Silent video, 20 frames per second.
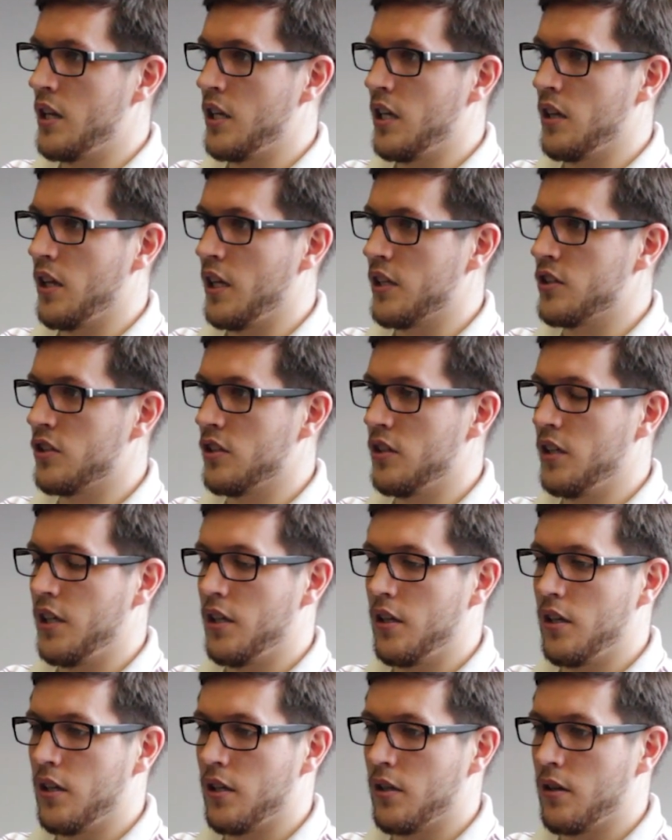And then
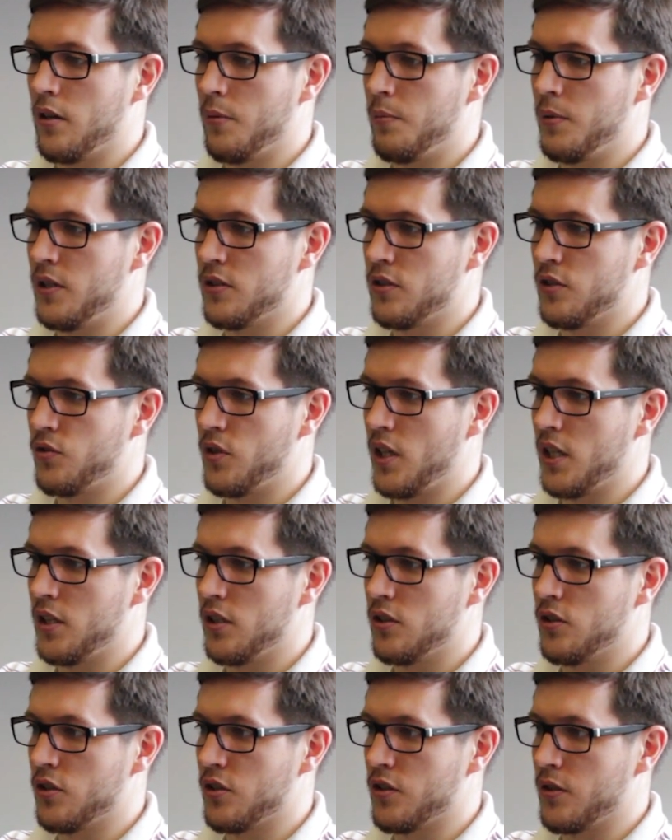literally the piece is
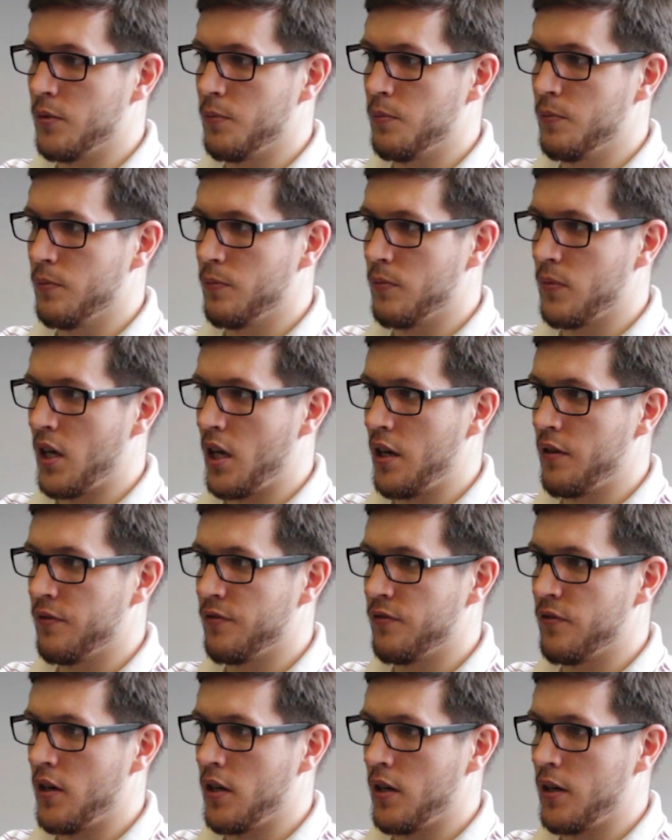ready just to
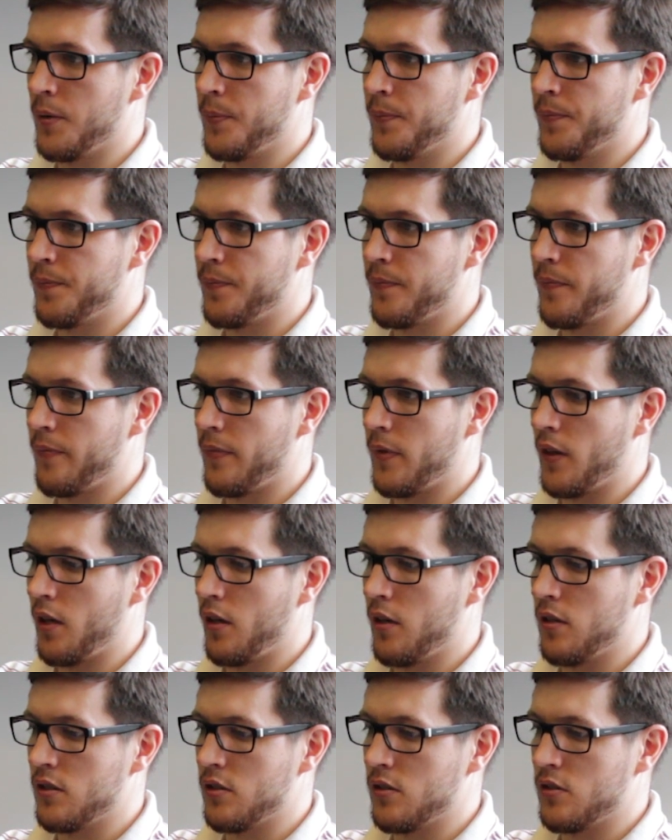have
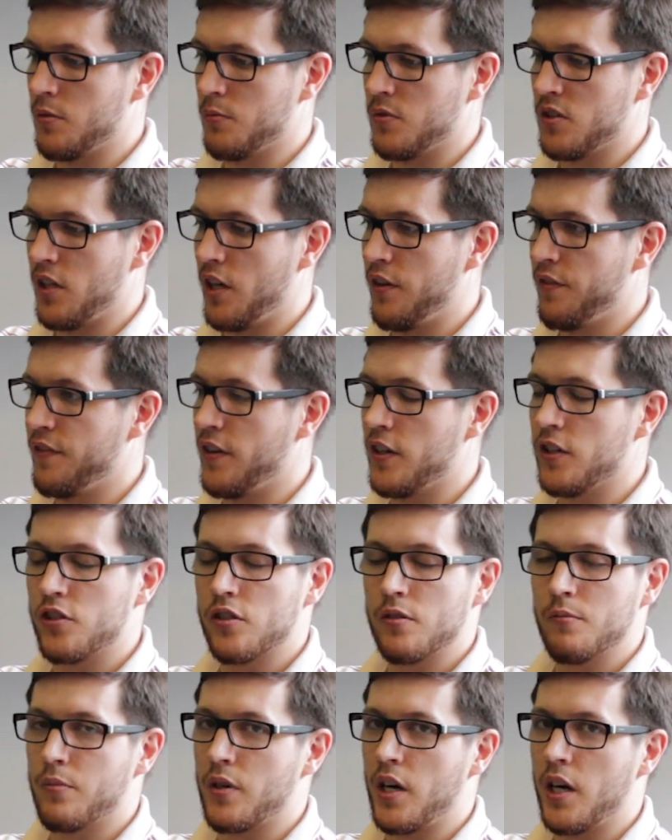some slight
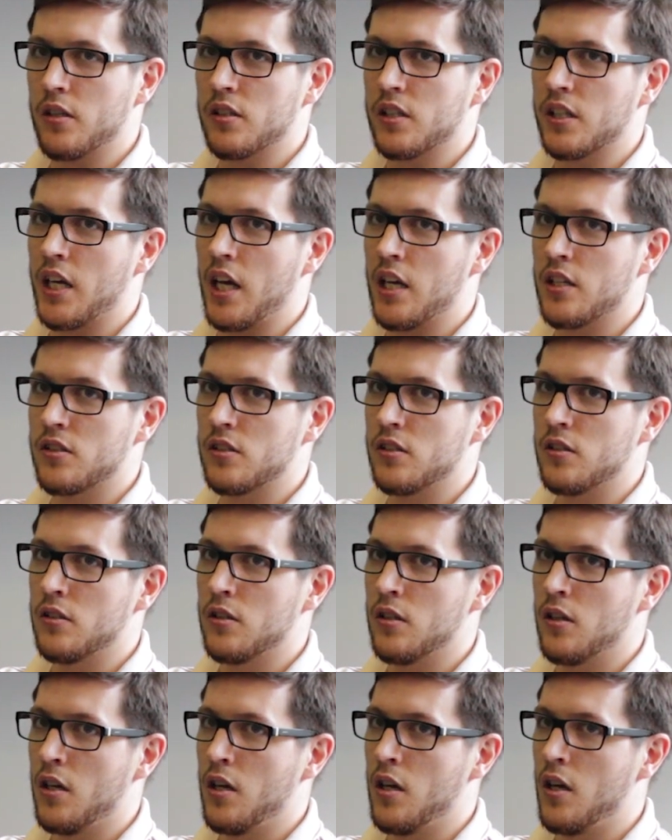finishing prior to
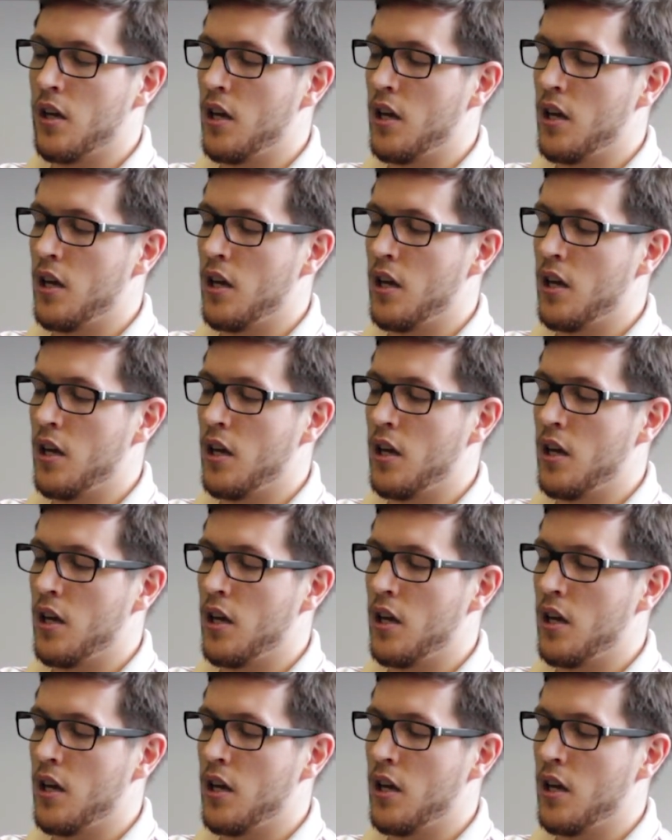casting.